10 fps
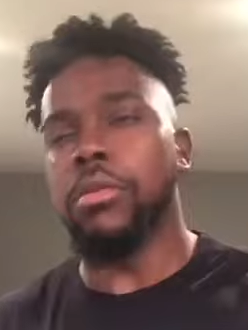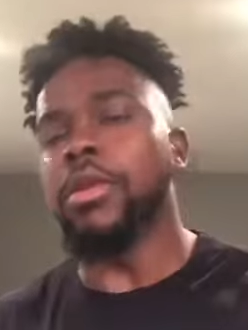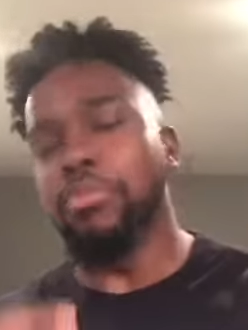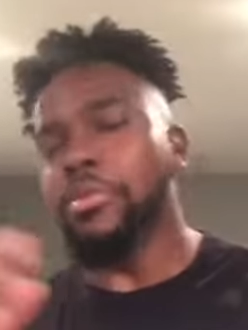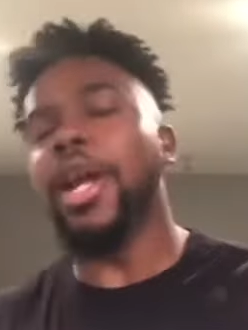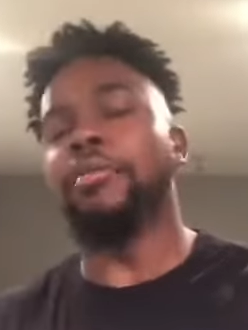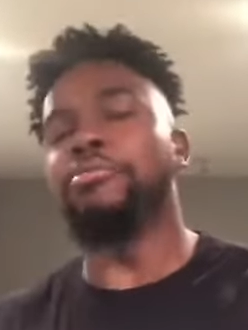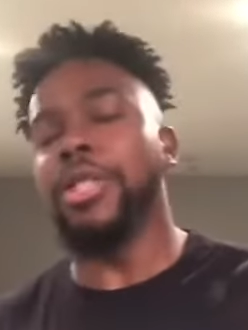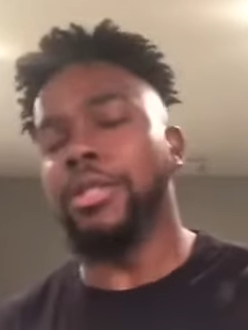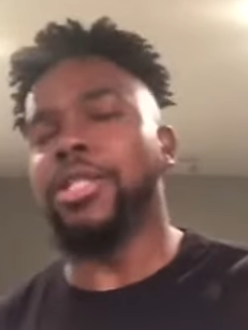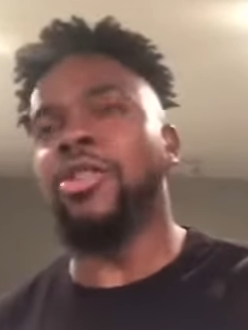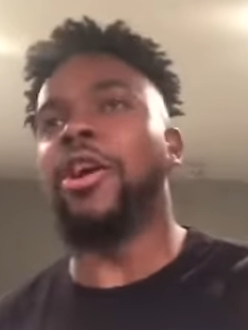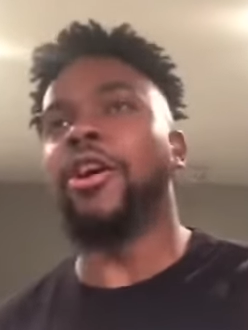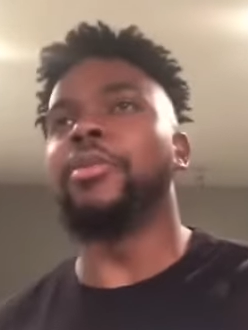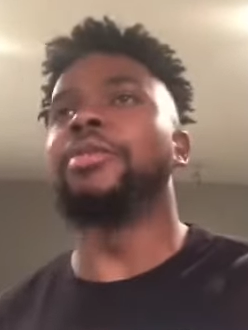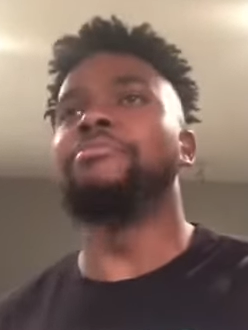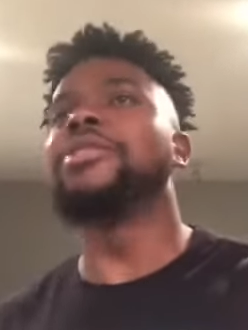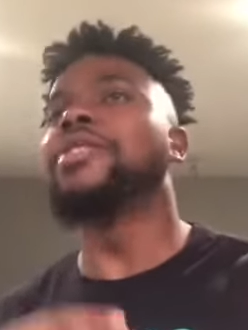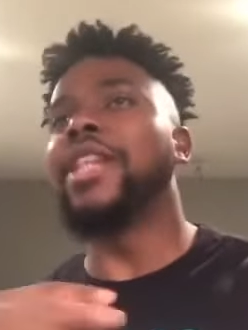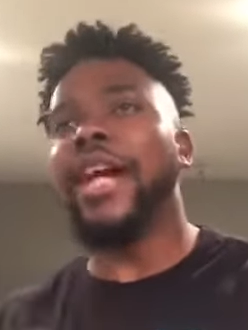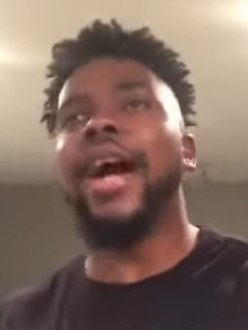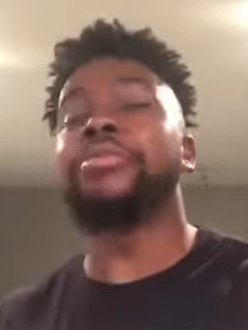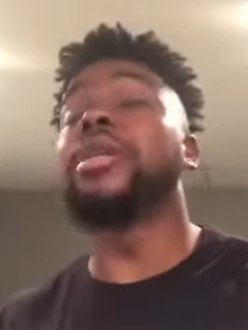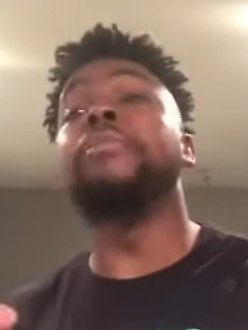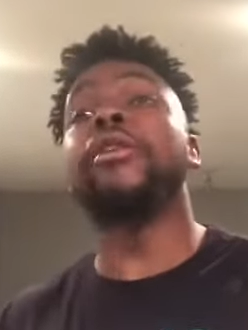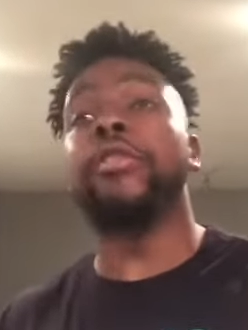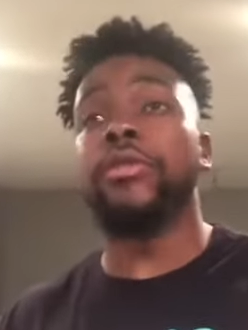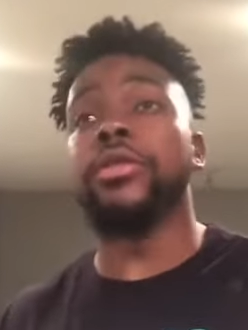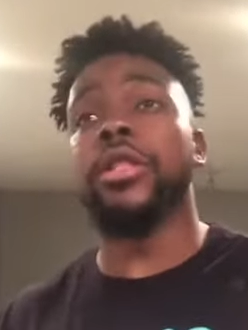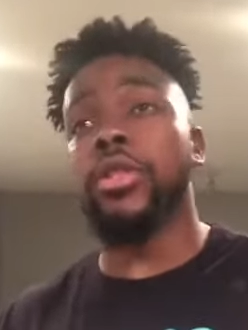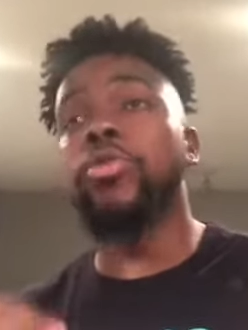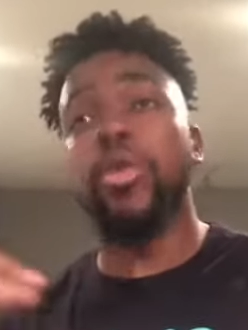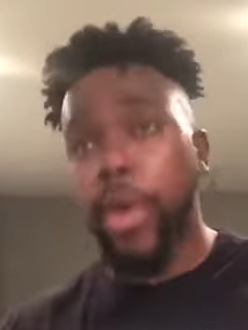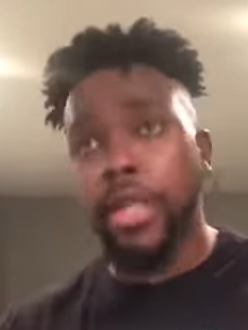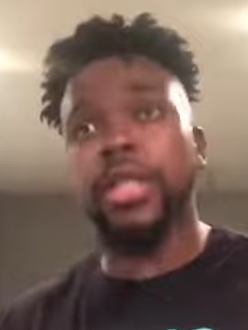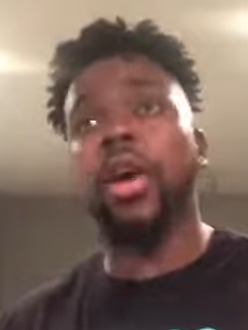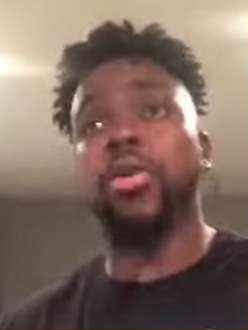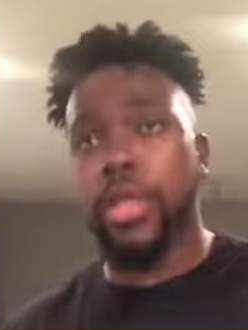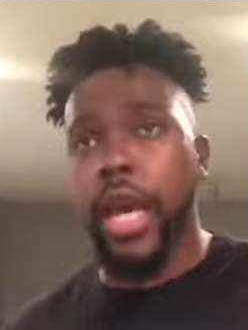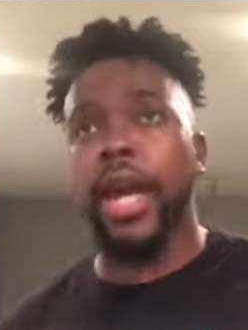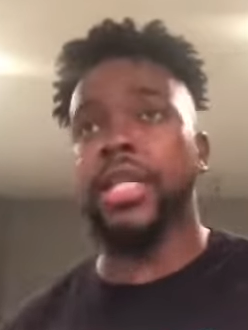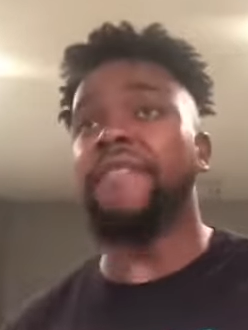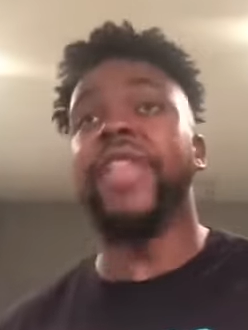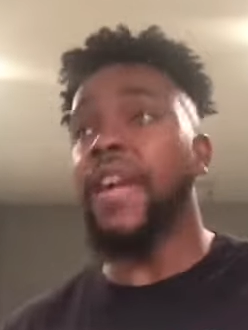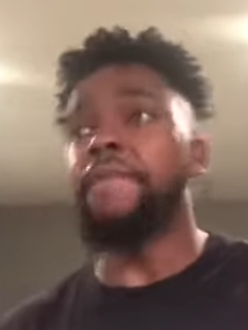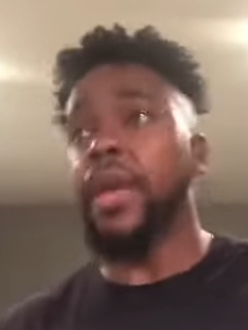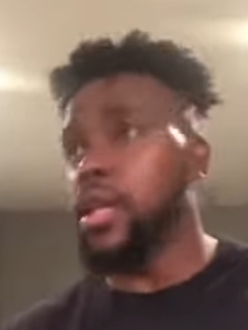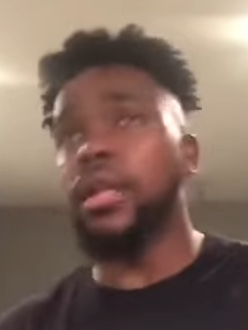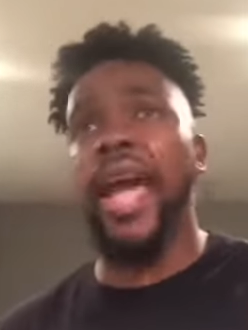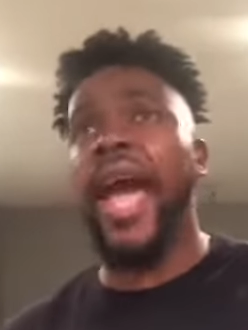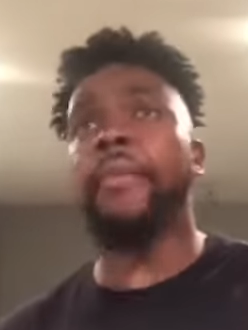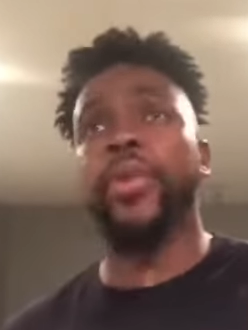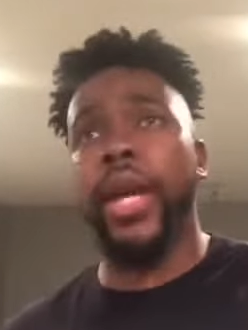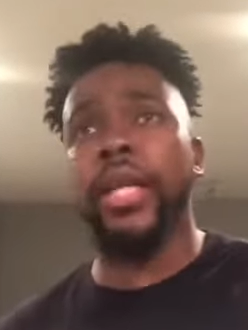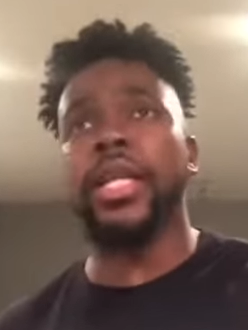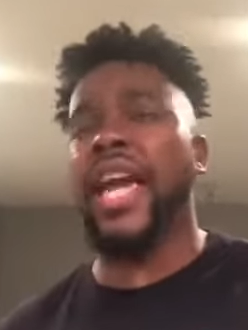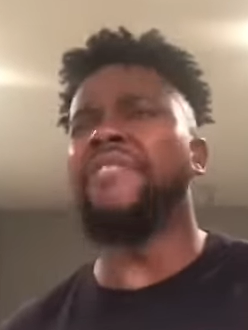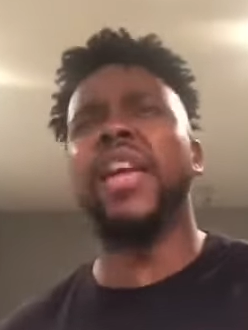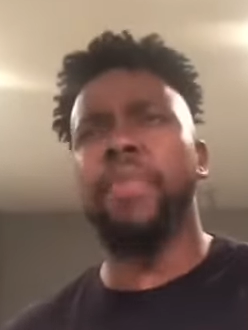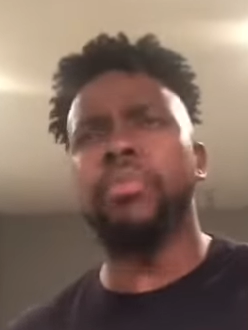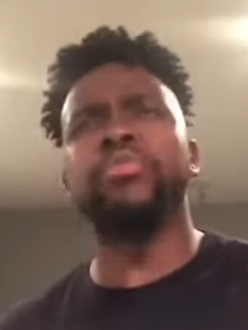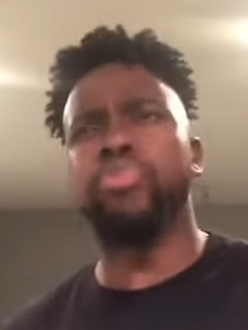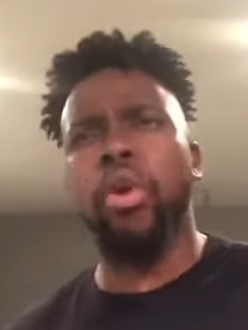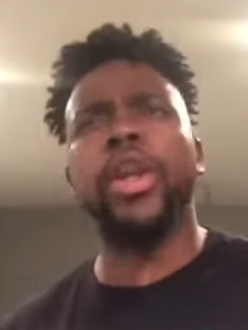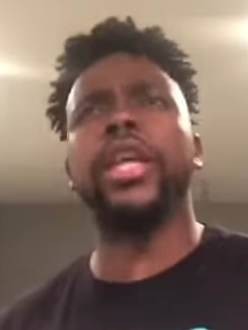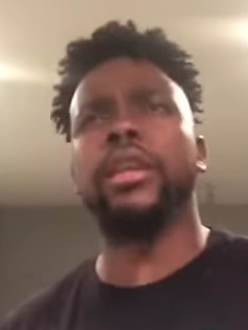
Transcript: No, you heard me. The cops, the murderers, did you arrest those guys? Have they been apprehended? Have they been brought in?